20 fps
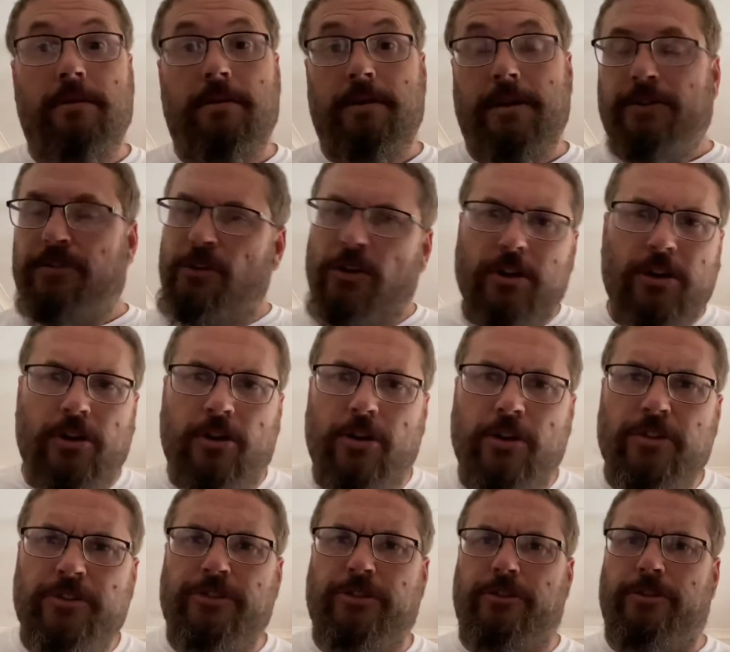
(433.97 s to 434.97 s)
It's not going to
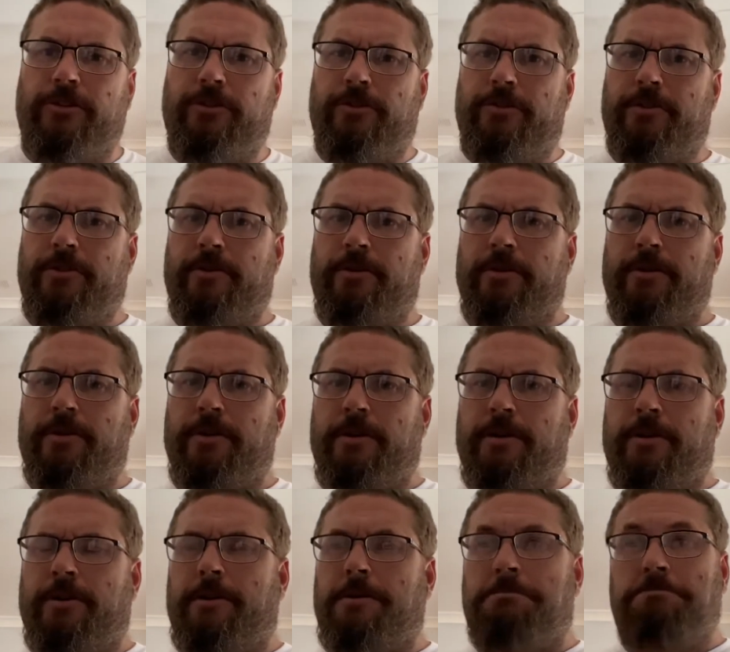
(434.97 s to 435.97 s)
hurt you.
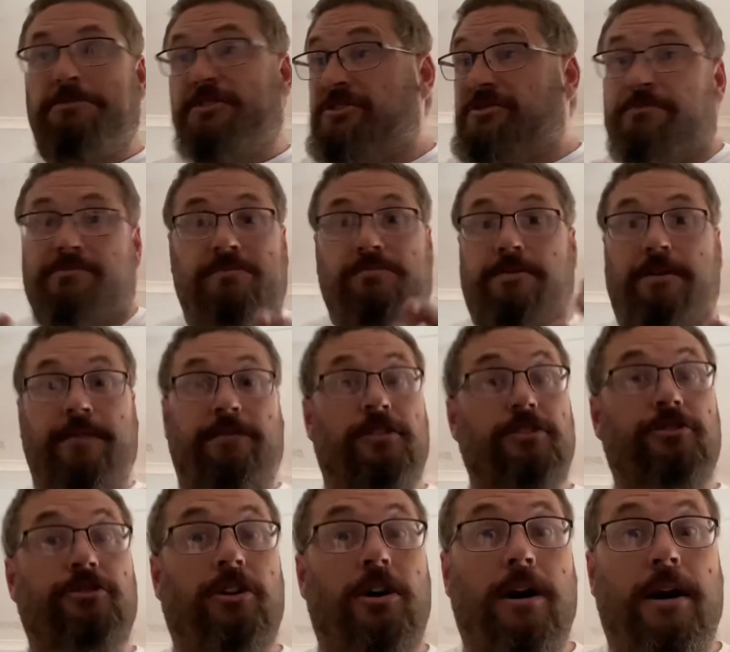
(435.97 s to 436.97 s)
Just give it a
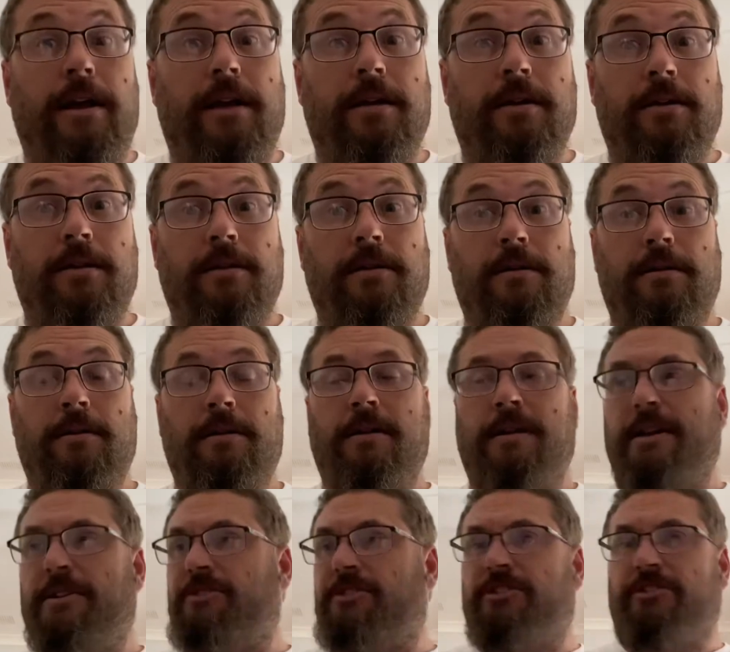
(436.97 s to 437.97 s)
try.
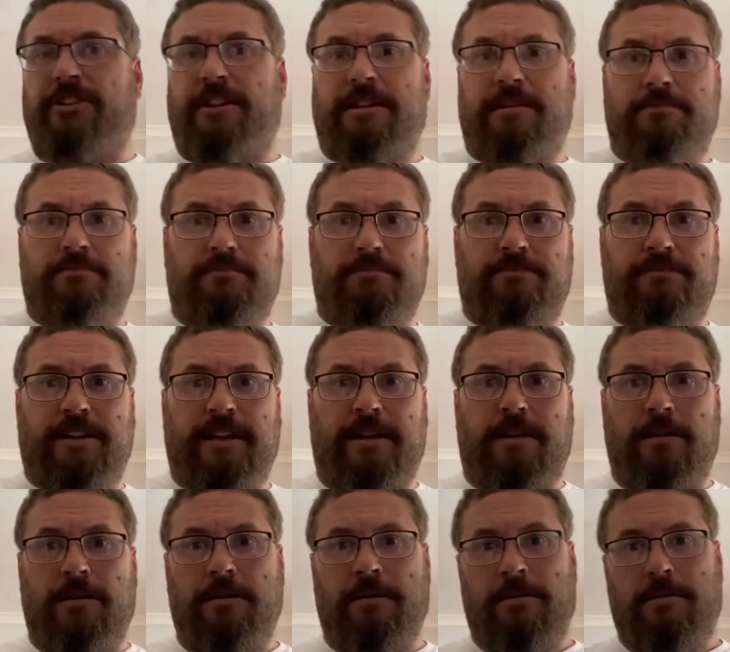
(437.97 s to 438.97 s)
It's just a
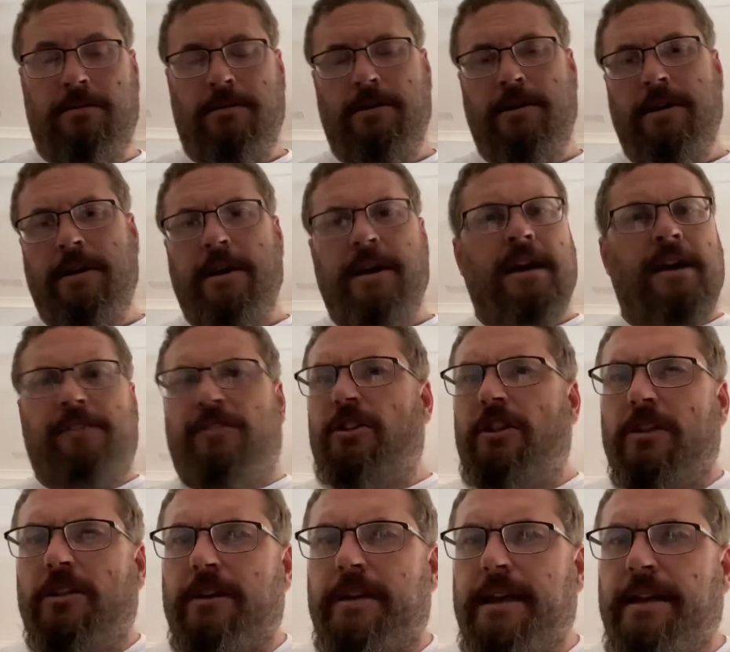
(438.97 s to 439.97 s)
tick. If you
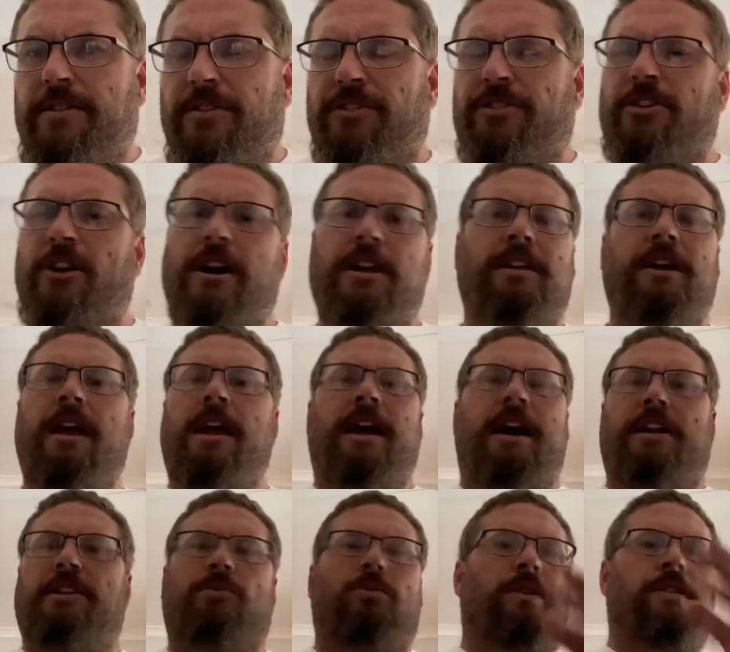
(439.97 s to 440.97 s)
don't like either side
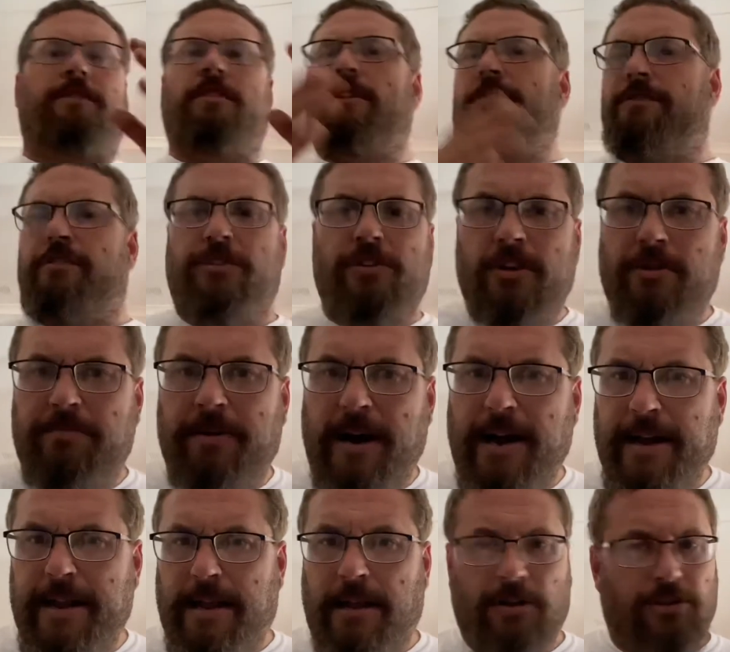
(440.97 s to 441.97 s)
and you want to vote for third
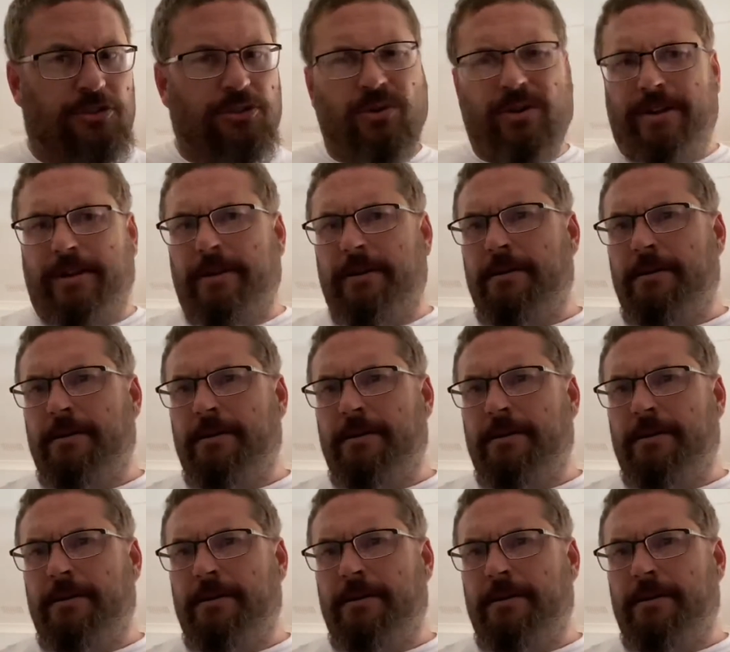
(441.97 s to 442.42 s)
party, do it.